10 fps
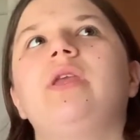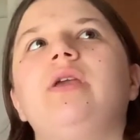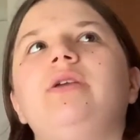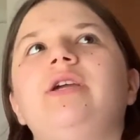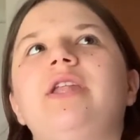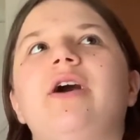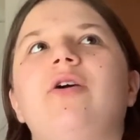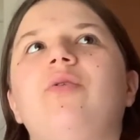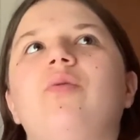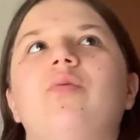you
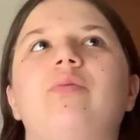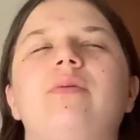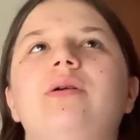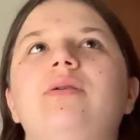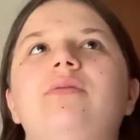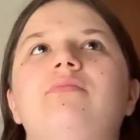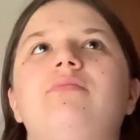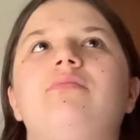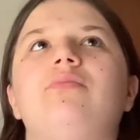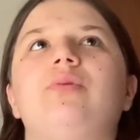know,
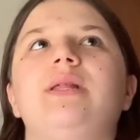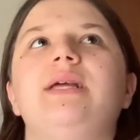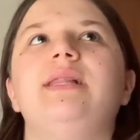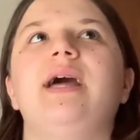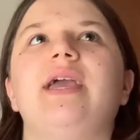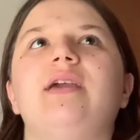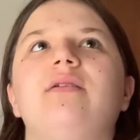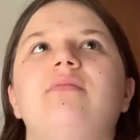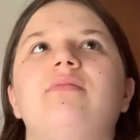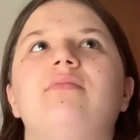really like
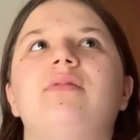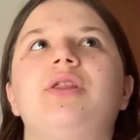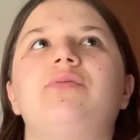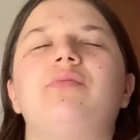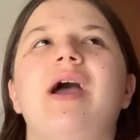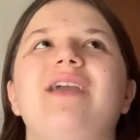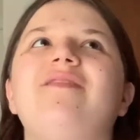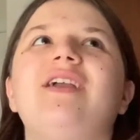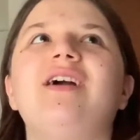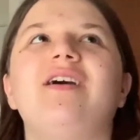
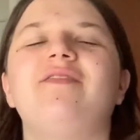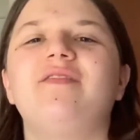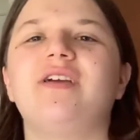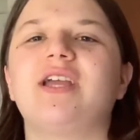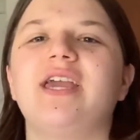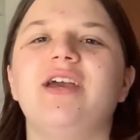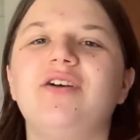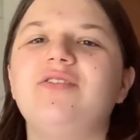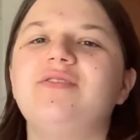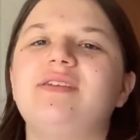thriving off of their
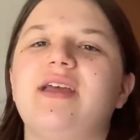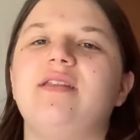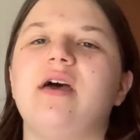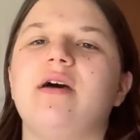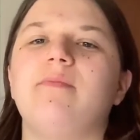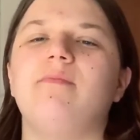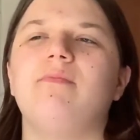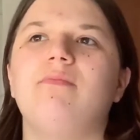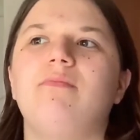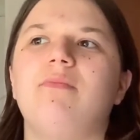kills and
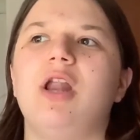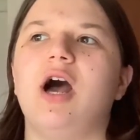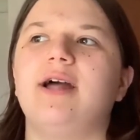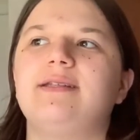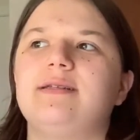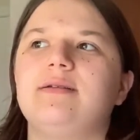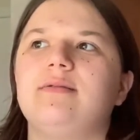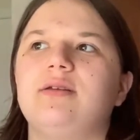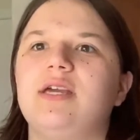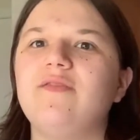not
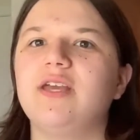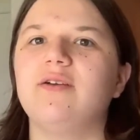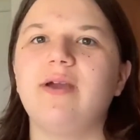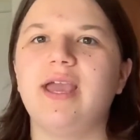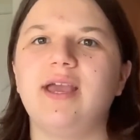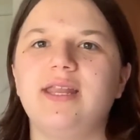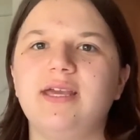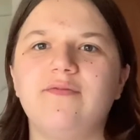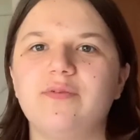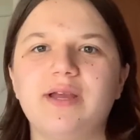giving away any
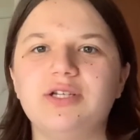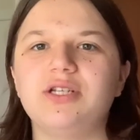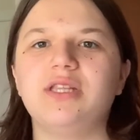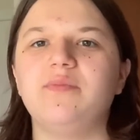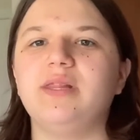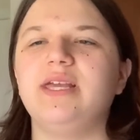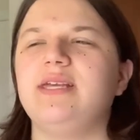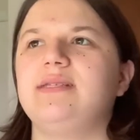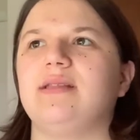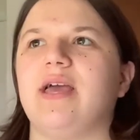information to the
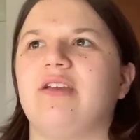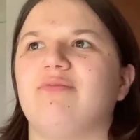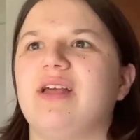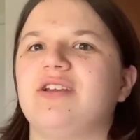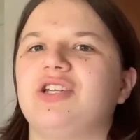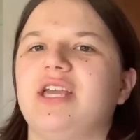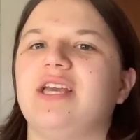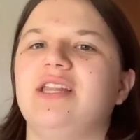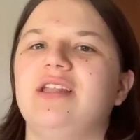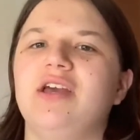police, and like relishing
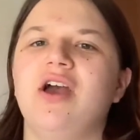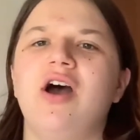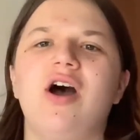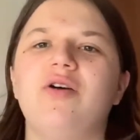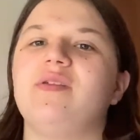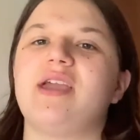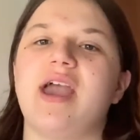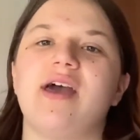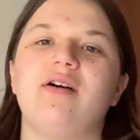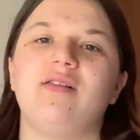in, oh, they
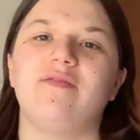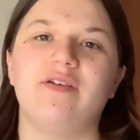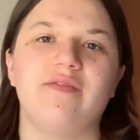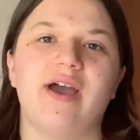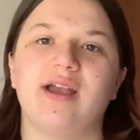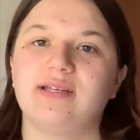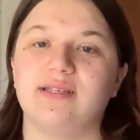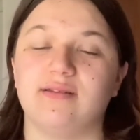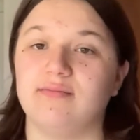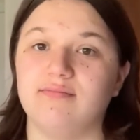had all of the facts
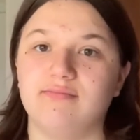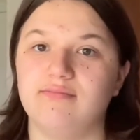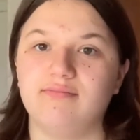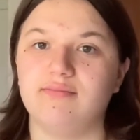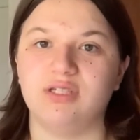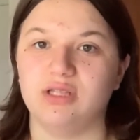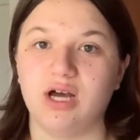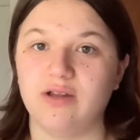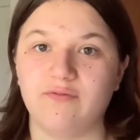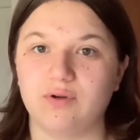and the
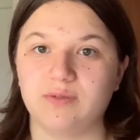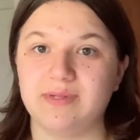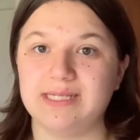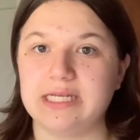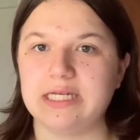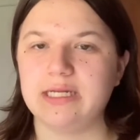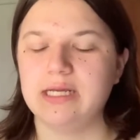law enforcement didn't.